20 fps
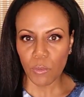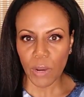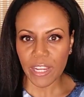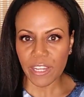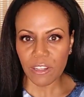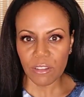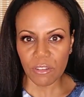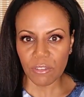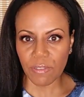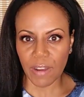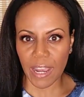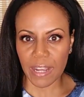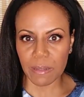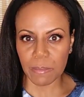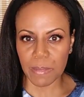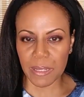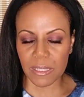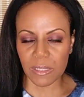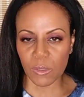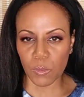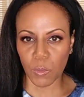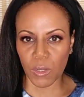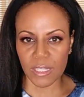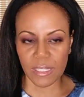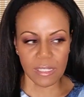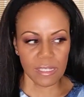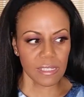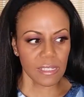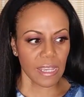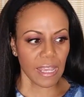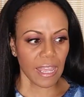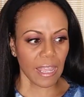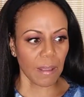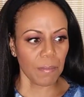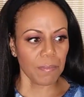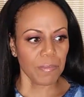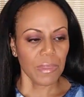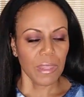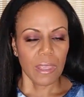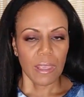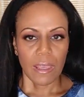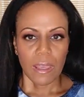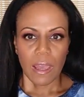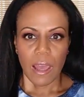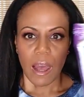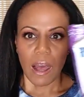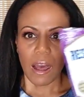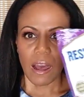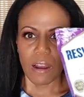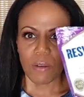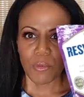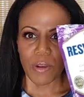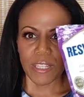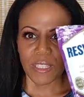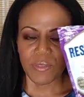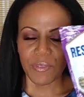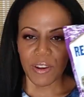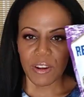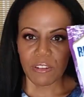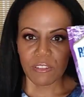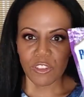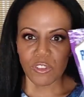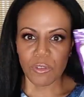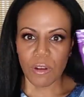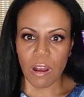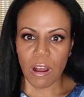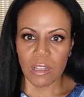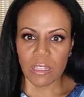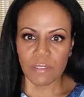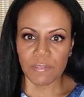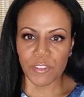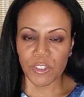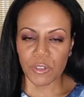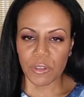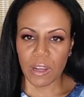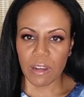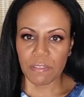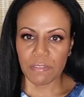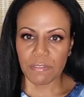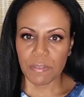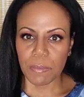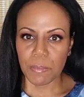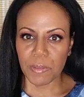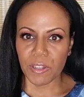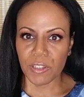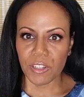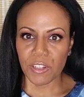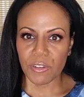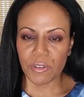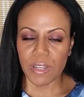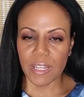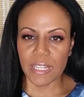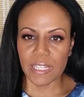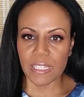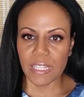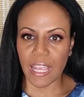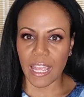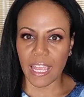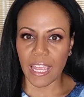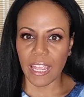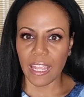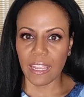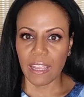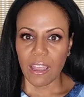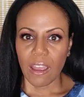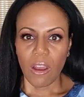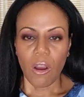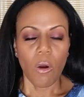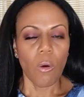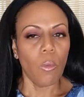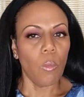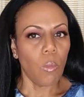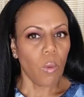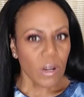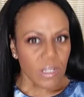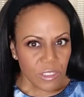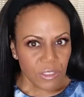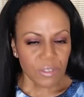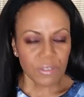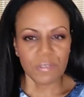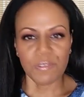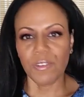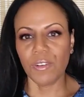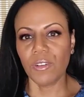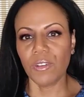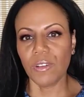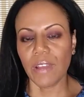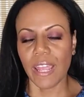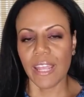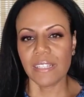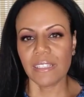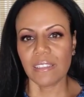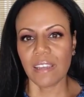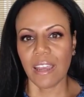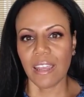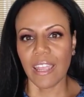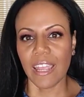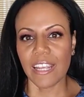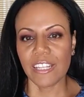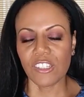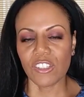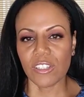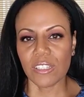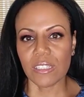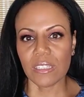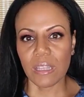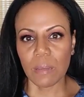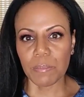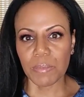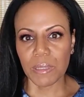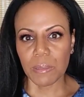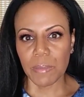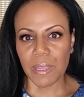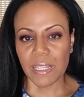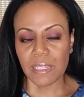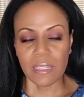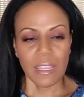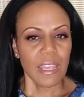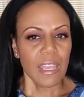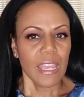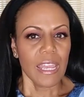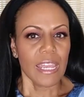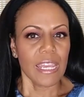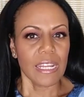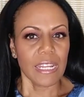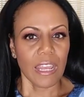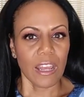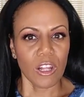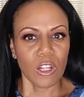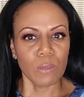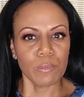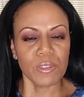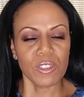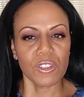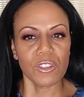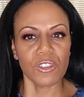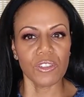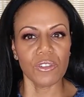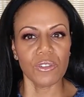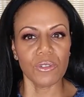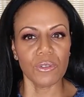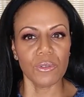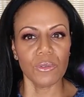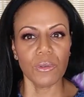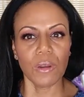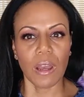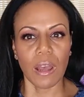regular vitamins once a day. Resveratrol, if you're not familiar, is a wonderful anti-aging supplement. It helps to